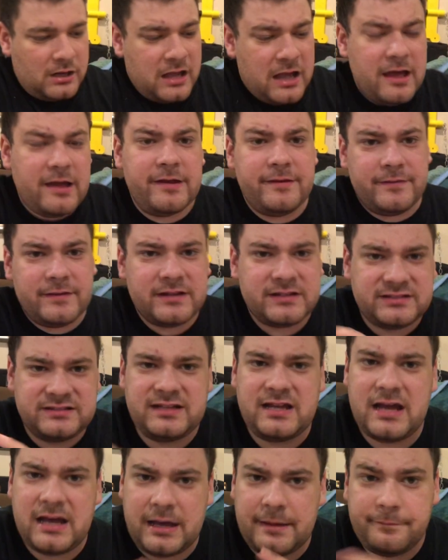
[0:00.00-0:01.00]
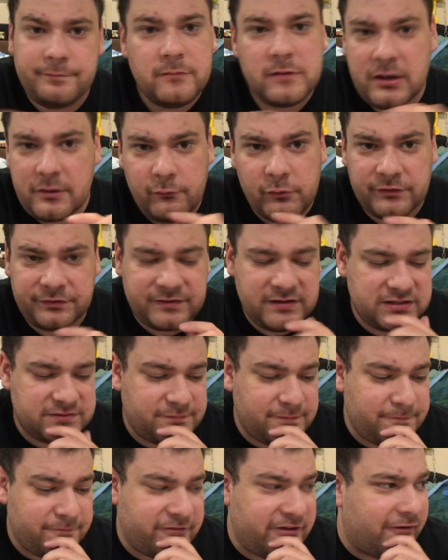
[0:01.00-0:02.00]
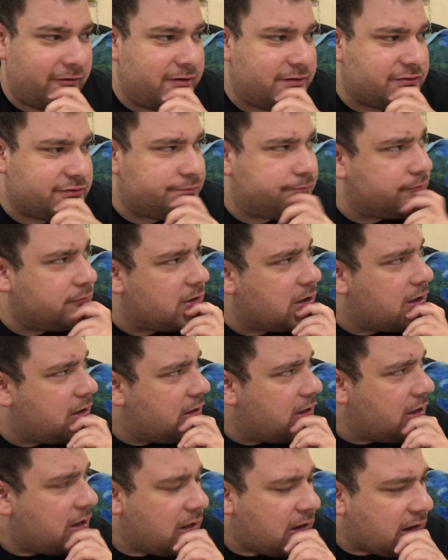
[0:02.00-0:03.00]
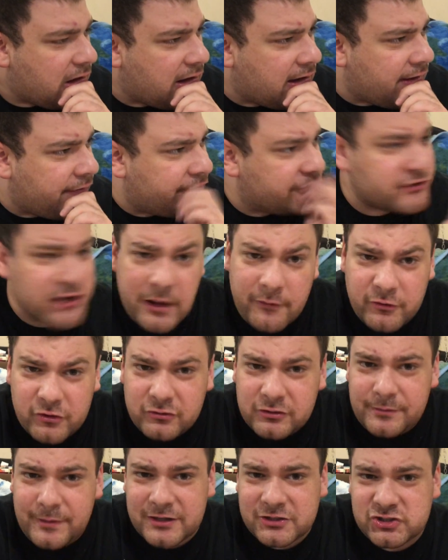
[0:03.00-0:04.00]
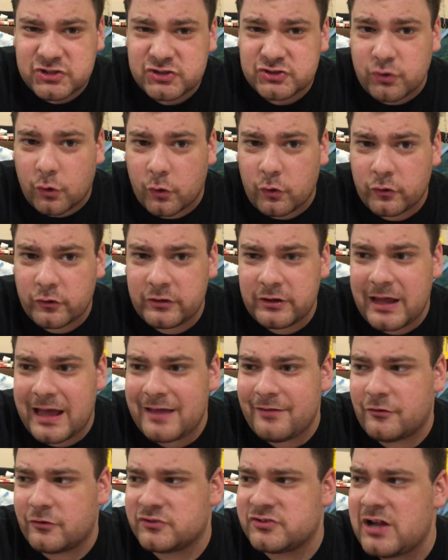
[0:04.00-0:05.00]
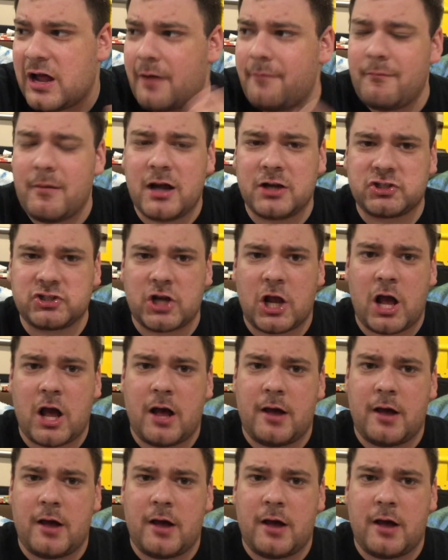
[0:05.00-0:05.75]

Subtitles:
in this with these villains. There's not really much story. There's not much